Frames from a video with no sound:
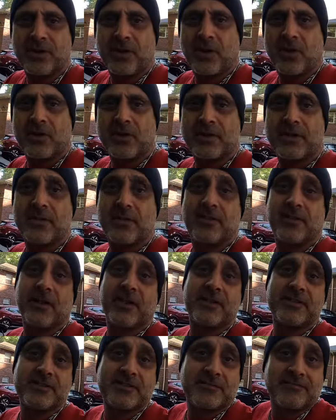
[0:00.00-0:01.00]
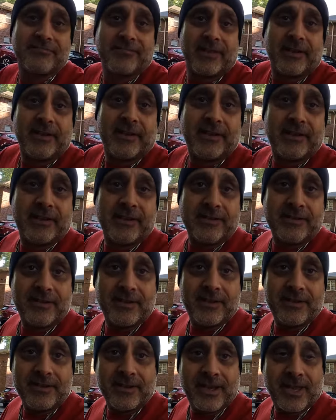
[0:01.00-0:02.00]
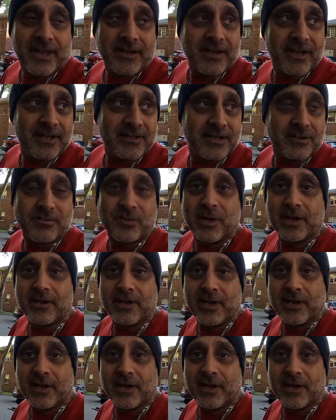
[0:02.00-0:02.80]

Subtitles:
on Harley. The thing is, you can't get them right